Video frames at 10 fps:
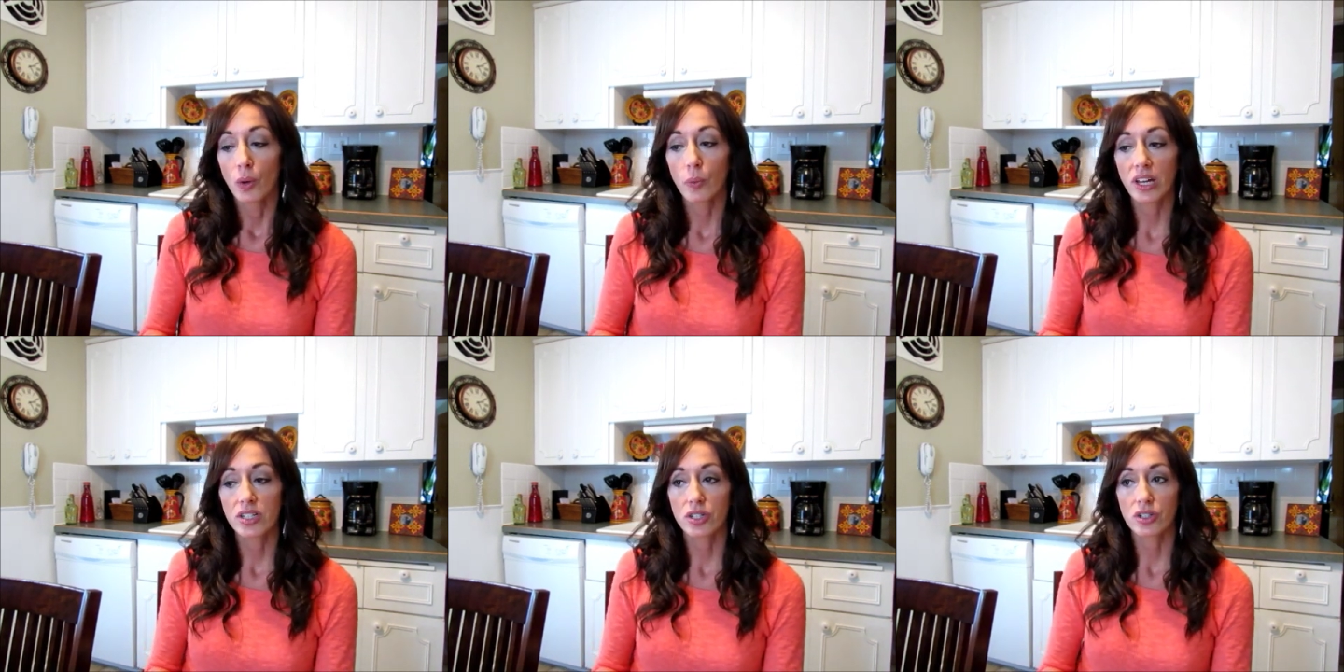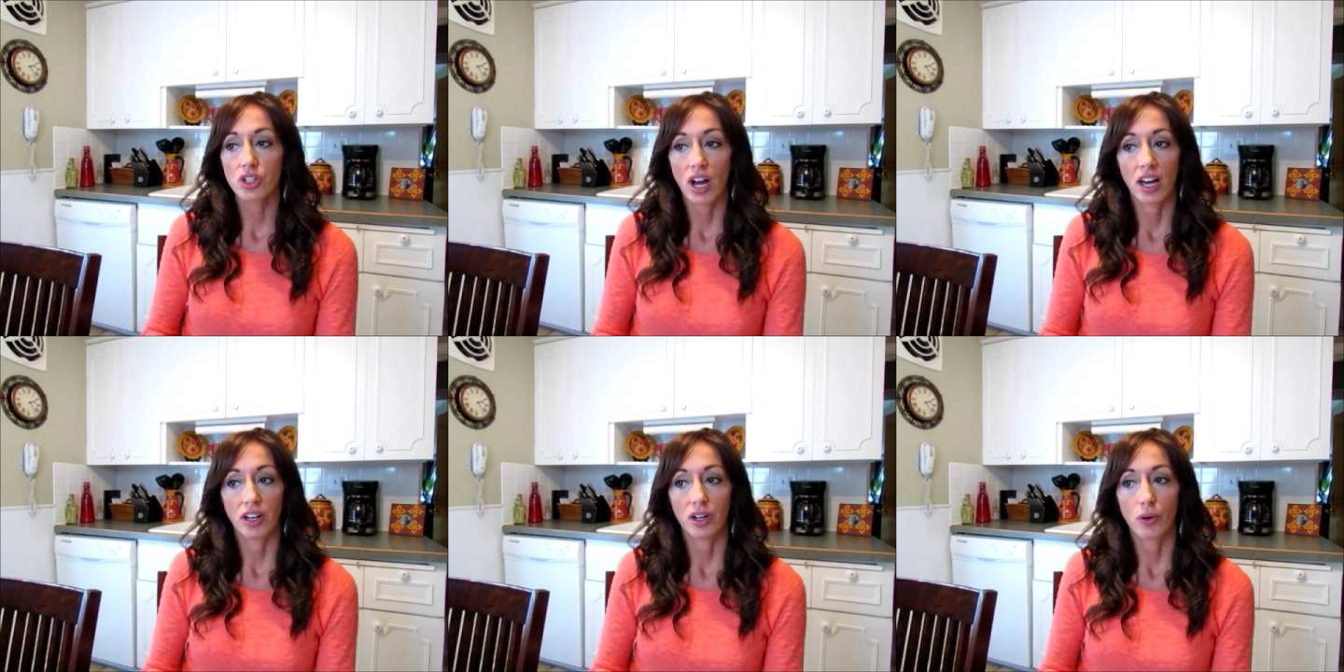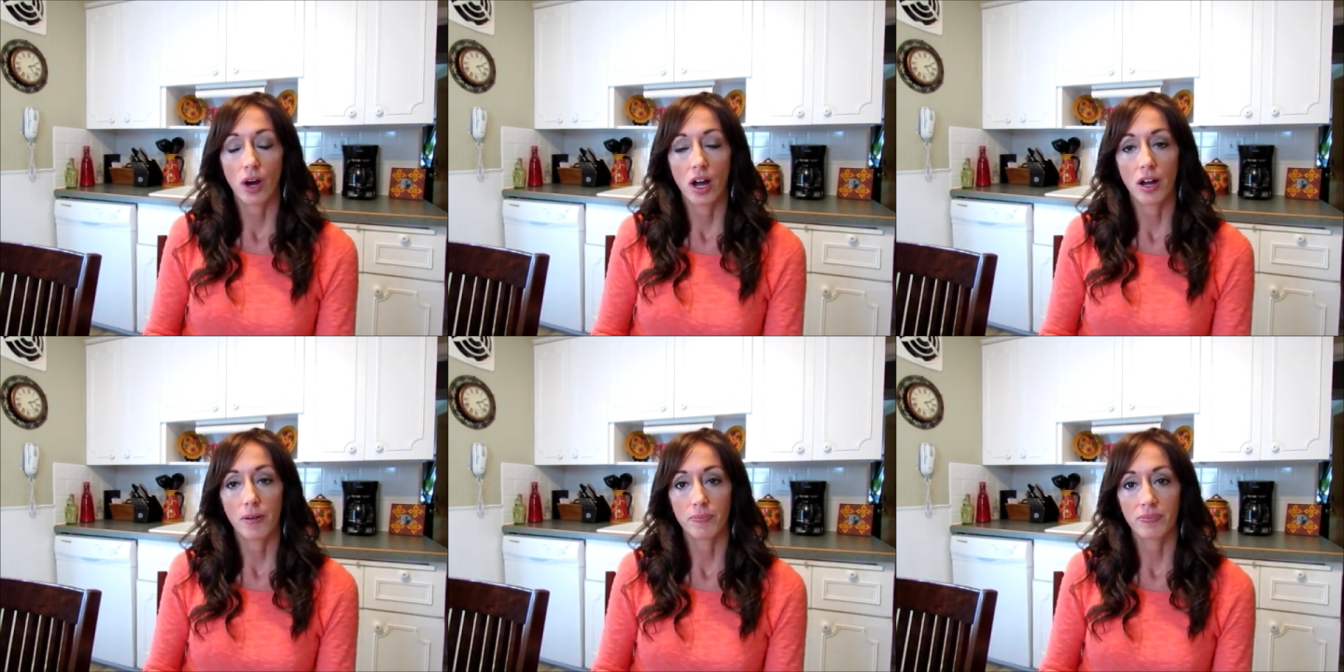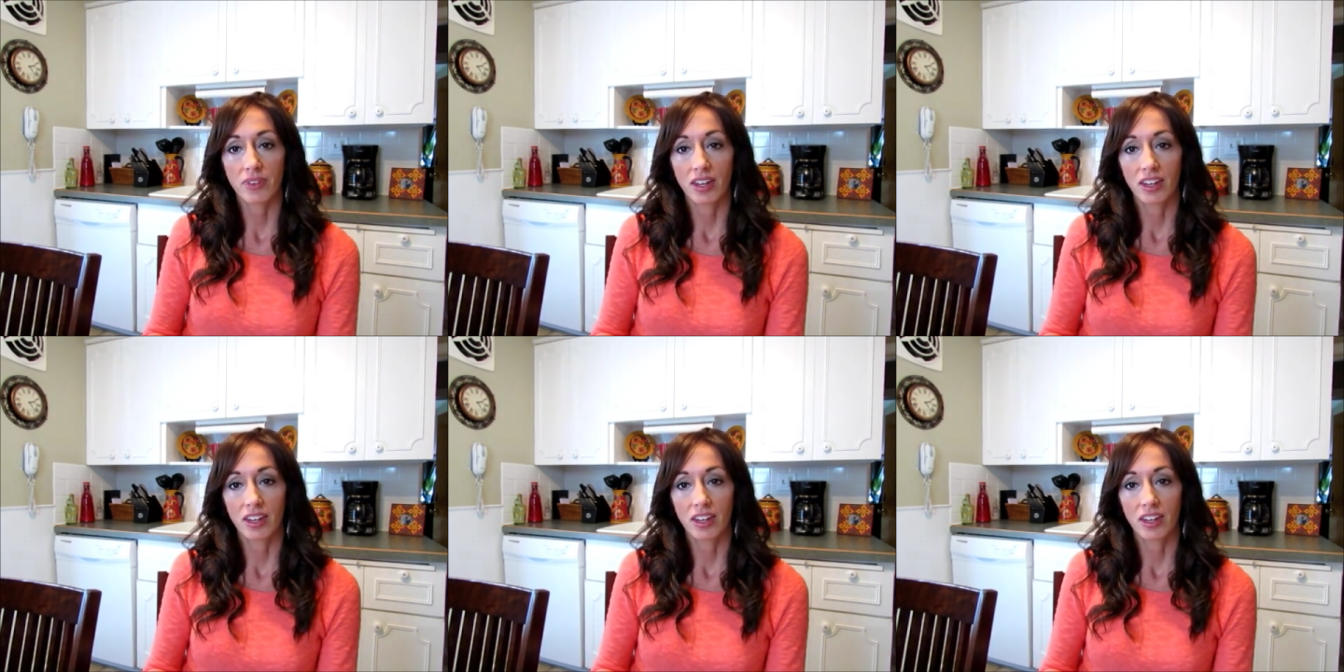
we do try to, um,